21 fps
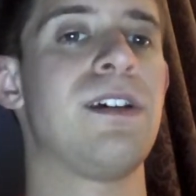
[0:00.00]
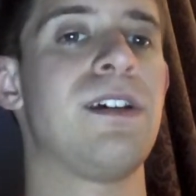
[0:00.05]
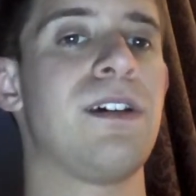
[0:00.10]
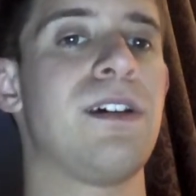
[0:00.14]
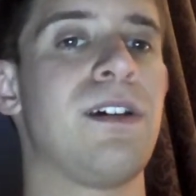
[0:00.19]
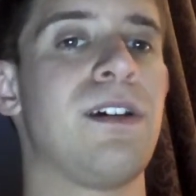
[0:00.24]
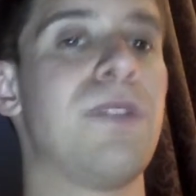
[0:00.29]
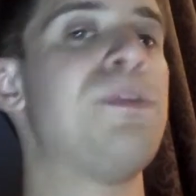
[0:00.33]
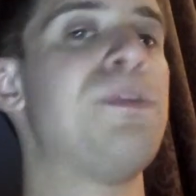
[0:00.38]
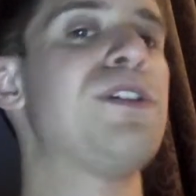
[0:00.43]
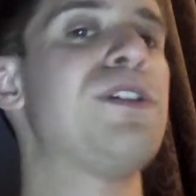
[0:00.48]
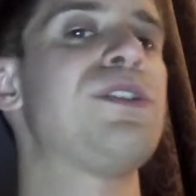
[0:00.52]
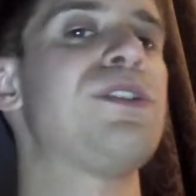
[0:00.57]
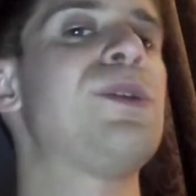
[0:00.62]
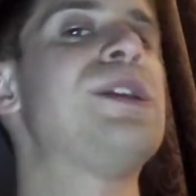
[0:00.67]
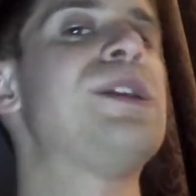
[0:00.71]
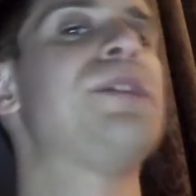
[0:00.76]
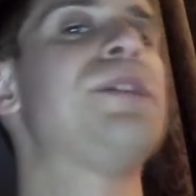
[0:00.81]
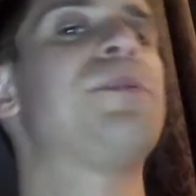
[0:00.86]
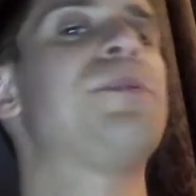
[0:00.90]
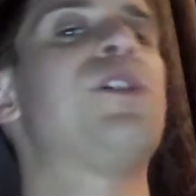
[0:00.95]
Humberto
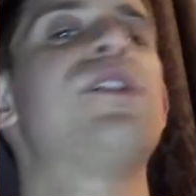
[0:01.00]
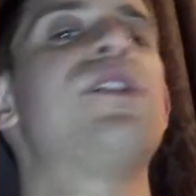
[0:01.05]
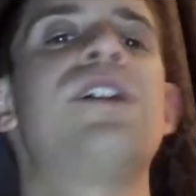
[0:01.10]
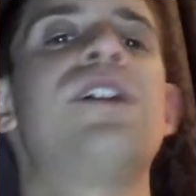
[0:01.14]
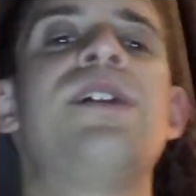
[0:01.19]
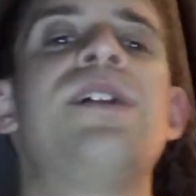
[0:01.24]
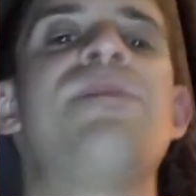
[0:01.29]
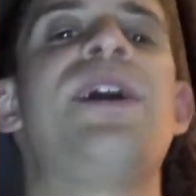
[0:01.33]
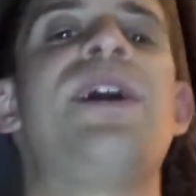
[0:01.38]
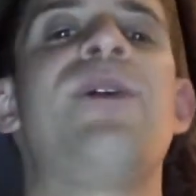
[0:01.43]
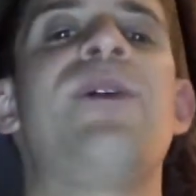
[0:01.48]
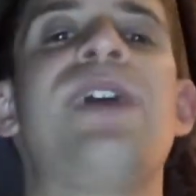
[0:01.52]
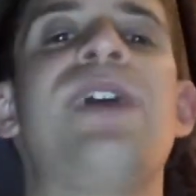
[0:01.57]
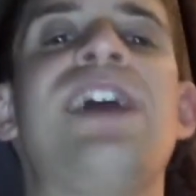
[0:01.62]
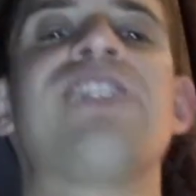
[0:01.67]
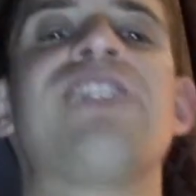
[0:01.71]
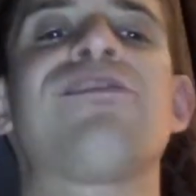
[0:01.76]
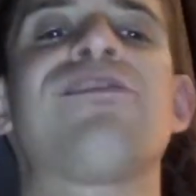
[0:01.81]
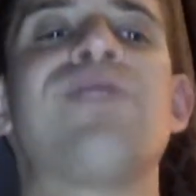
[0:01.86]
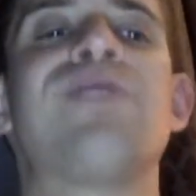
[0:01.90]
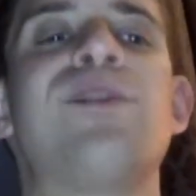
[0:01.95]
ended up going on about
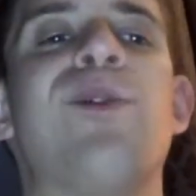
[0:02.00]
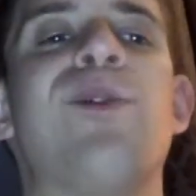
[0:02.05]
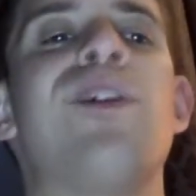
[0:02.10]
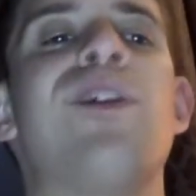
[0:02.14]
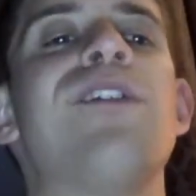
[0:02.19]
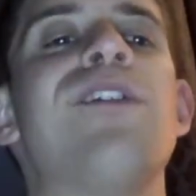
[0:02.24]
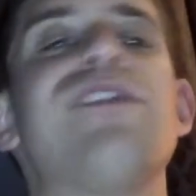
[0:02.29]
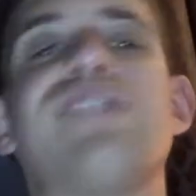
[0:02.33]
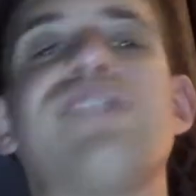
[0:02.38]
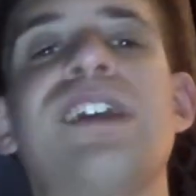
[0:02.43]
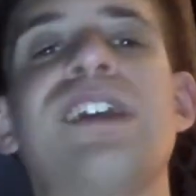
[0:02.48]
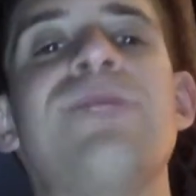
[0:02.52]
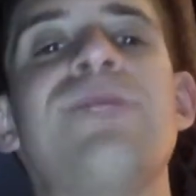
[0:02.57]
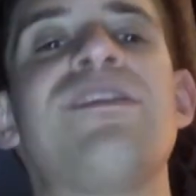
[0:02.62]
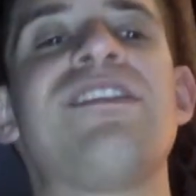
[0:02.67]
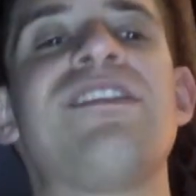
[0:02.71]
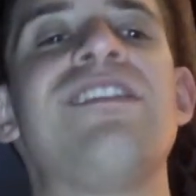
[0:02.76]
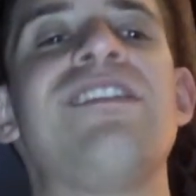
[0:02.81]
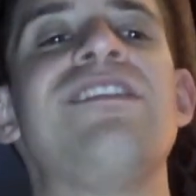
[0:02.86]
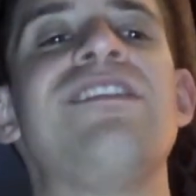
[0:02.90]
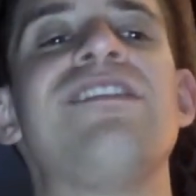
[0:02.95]
answering all of
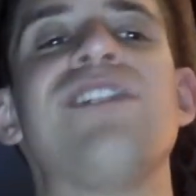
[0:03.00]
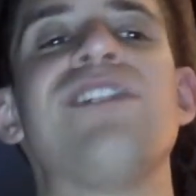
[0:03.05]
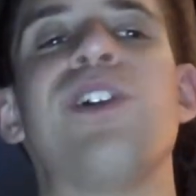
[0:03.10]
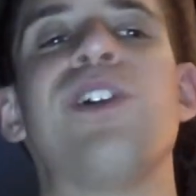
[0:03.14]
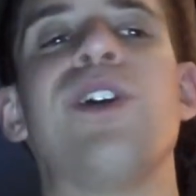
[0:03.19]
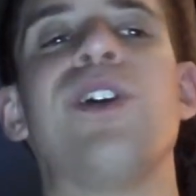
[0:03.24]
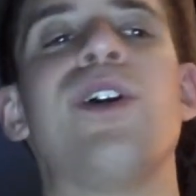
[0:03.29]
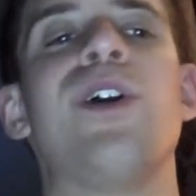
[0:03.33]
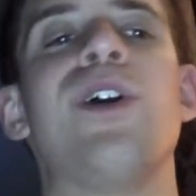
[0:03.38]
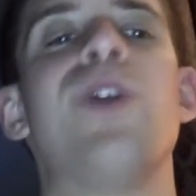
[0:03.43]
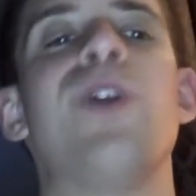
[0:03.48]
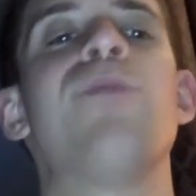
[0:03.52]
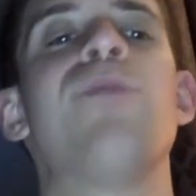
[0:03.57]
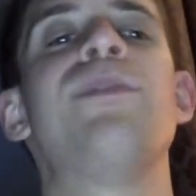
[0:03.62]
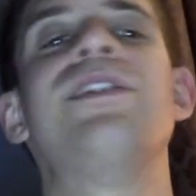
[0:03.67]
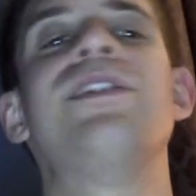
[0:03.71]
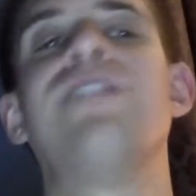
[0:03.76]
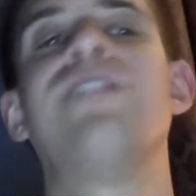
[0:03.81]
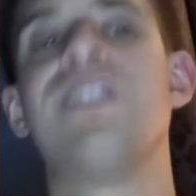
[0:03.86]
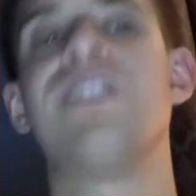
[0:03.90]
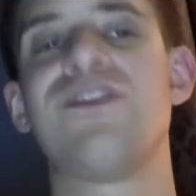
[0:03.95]
Sheamus's
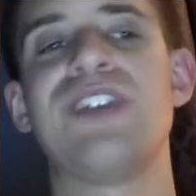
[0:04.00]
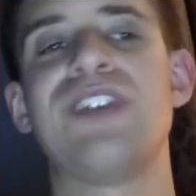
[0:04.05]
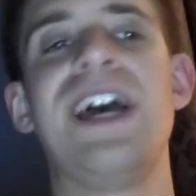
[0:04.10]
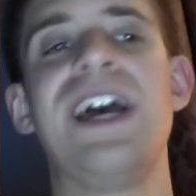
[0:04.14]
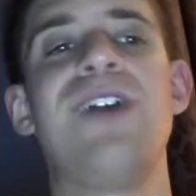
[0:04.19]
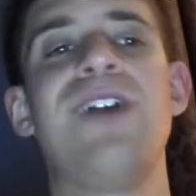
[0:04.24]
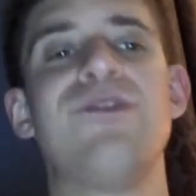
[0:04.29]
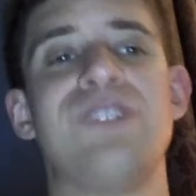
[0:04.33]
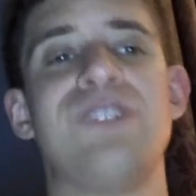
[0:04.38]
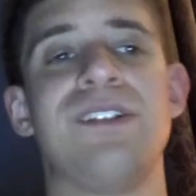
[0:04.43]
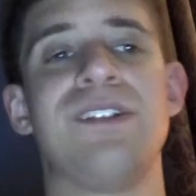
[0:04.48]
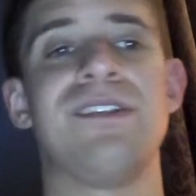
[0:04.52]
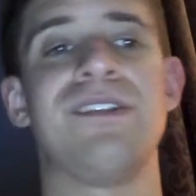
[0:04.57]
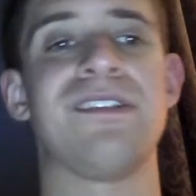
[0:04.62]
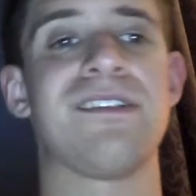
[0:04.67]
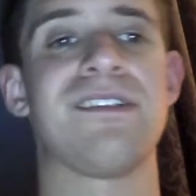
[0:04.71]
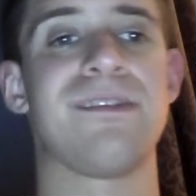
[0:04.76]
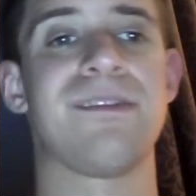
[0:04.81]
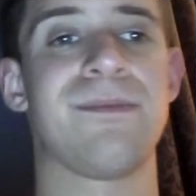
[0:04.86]
open challenges.